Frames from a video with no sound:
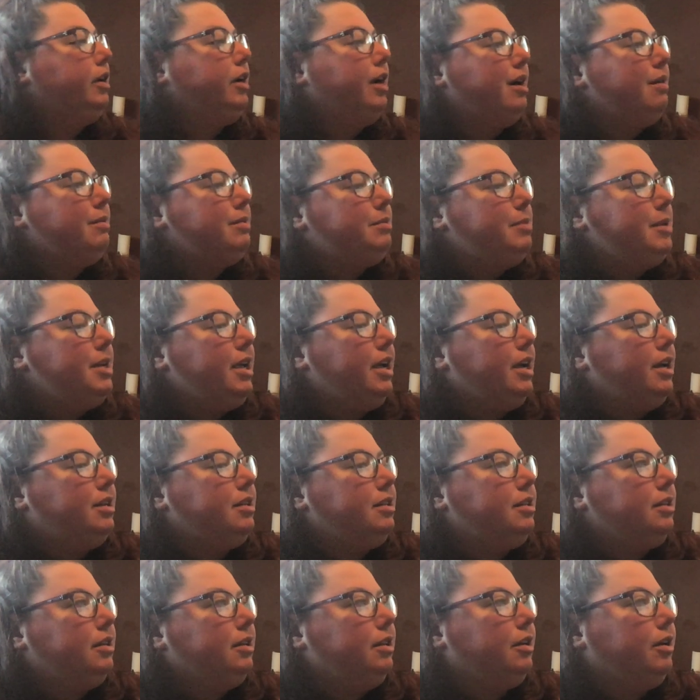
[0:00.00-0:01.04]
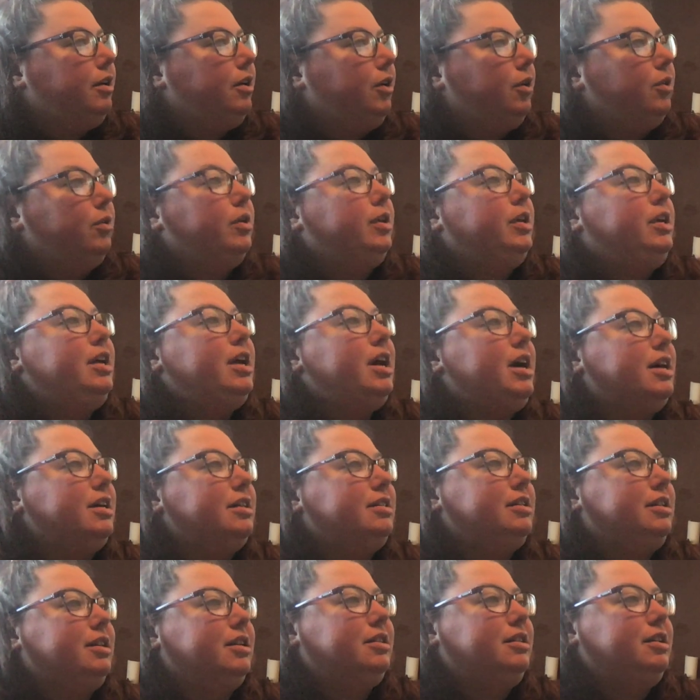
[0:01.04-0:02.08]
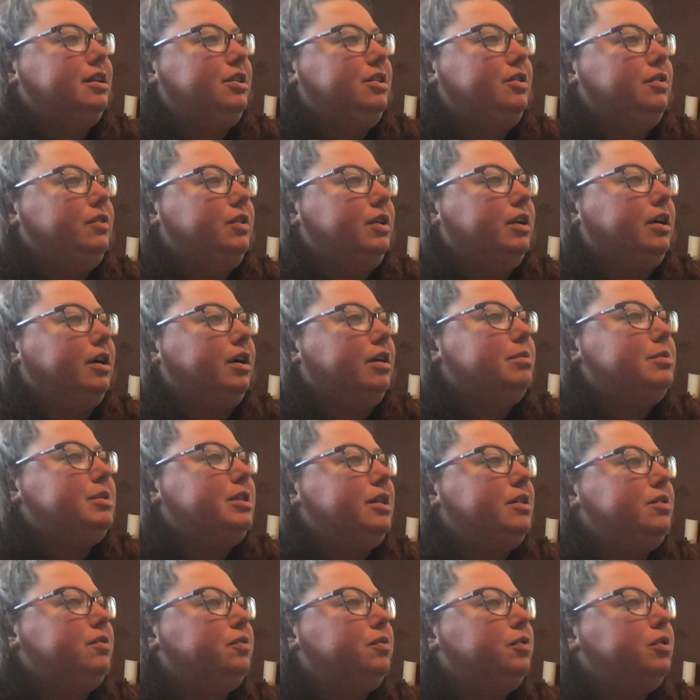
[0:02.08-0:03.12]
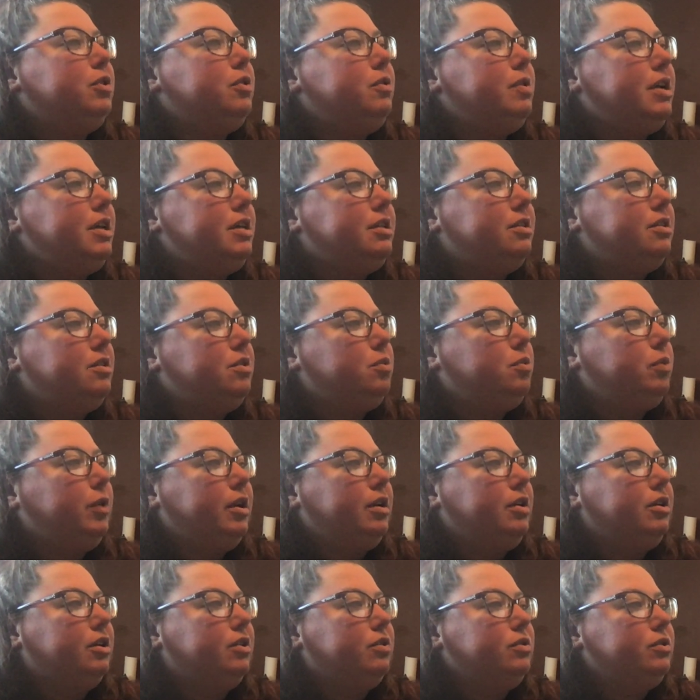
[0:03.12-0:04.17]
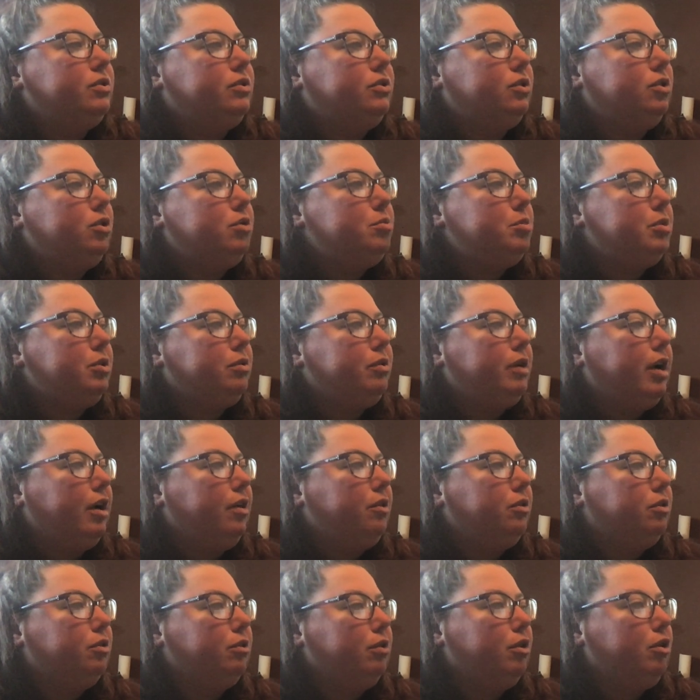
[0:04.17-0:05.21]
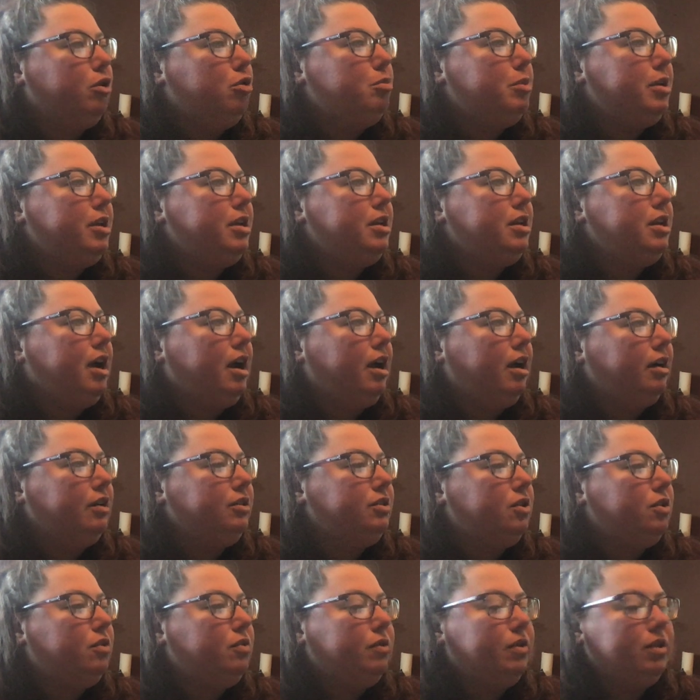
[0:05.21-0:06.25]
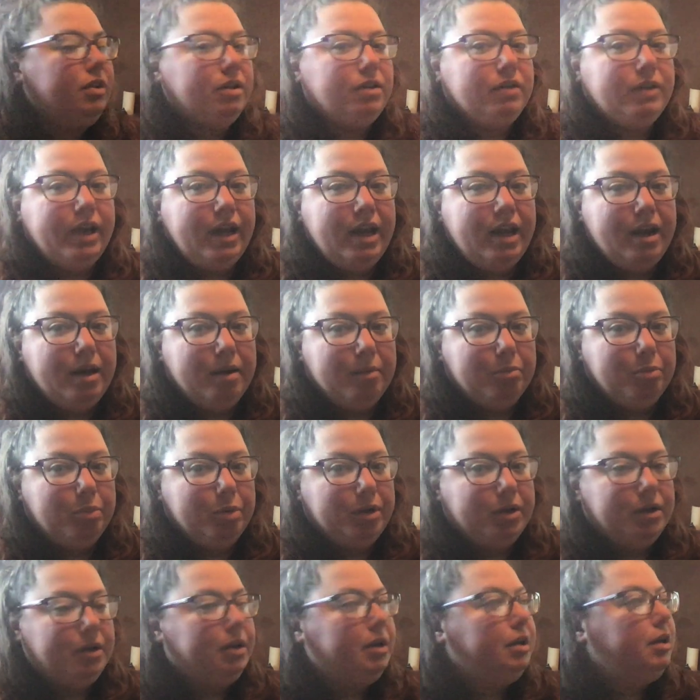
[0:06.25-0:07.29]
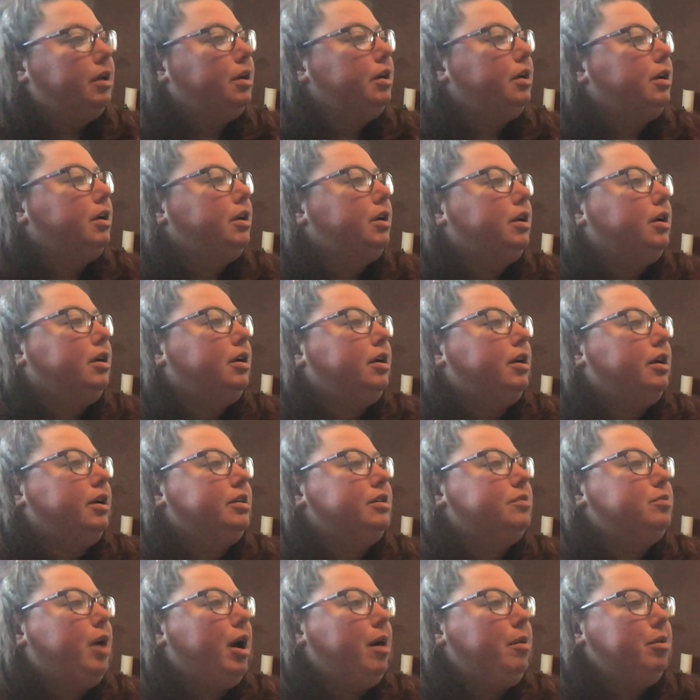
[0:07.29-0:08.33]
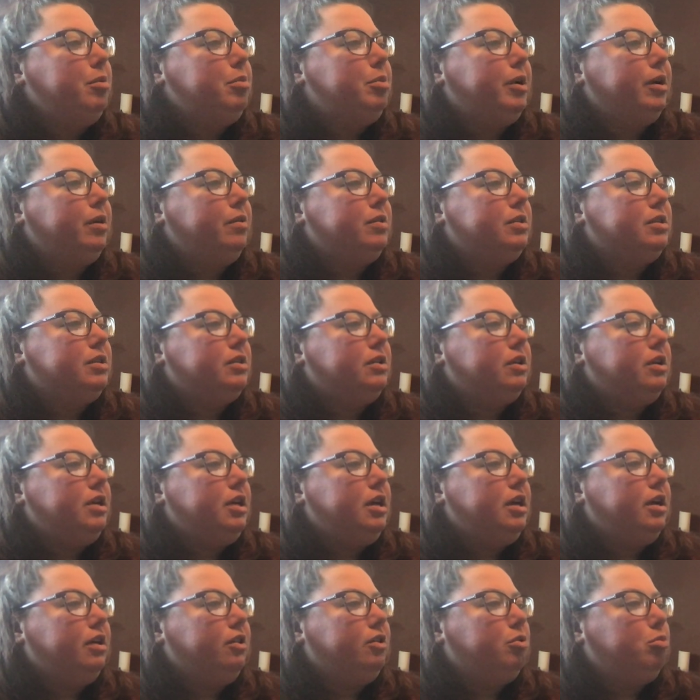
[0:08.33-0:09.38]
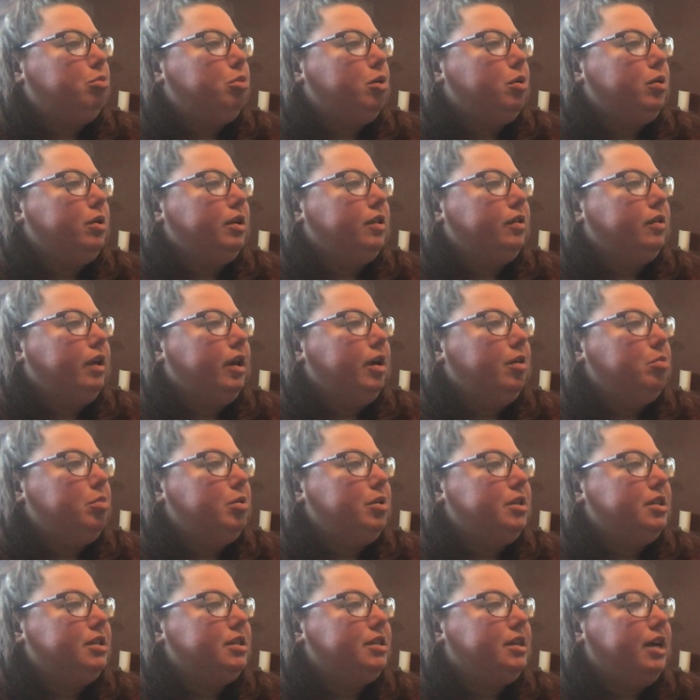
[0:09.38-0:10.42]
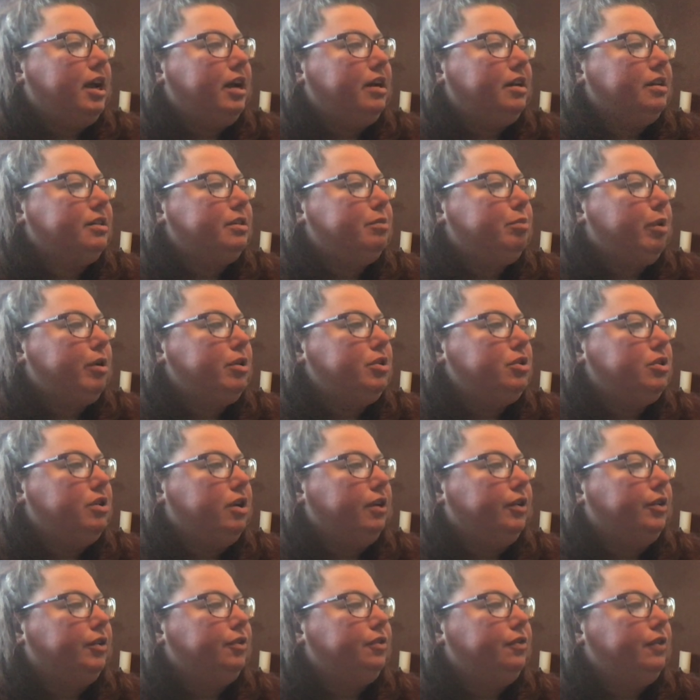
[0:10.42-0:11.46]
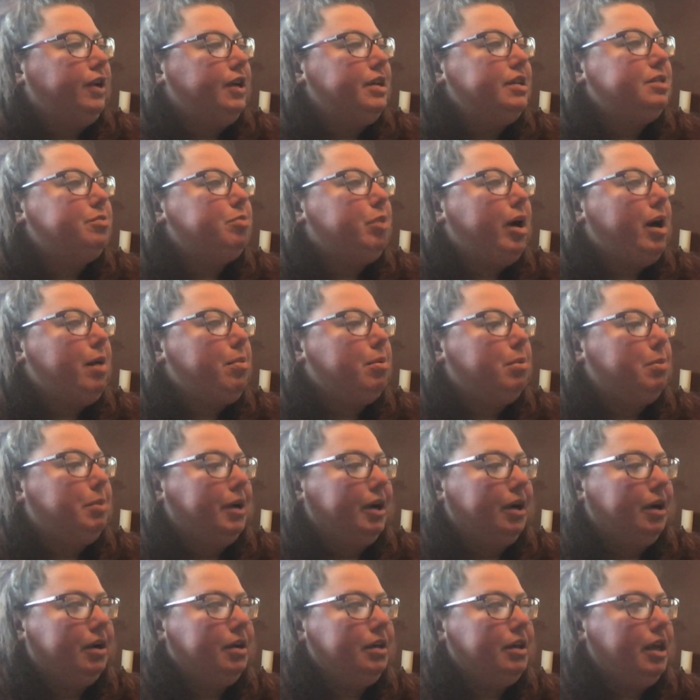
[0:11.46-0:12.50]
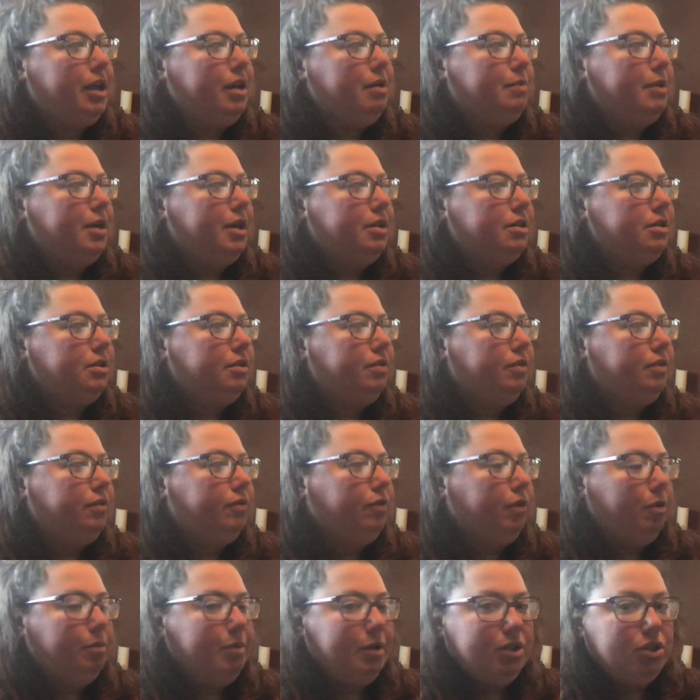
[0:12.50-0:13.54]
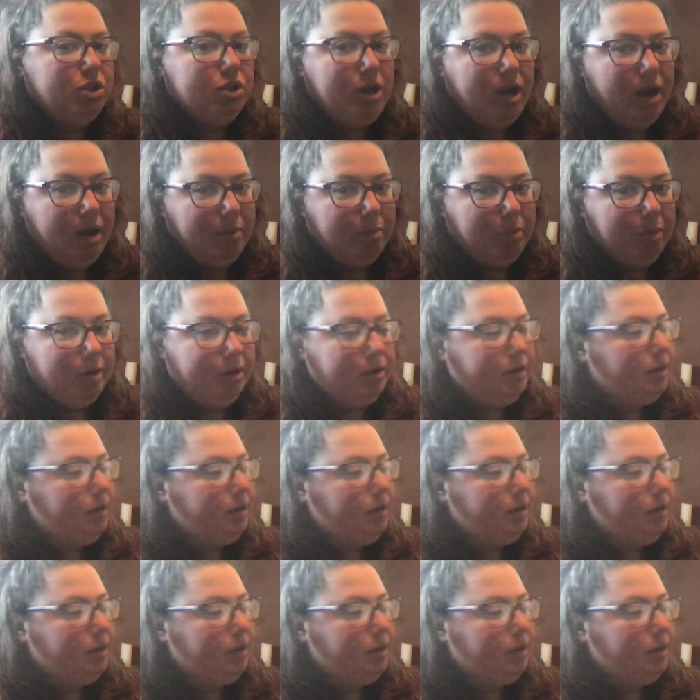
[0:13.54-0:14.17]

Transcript: cubs began... Oh, yes, continued the cubs, and it flew into the window, zoomed around the room, and knocked over the lamp. As Mama Bear was looking at the broken lamp with a sad expression on her face, Papa Bear came in from his shop.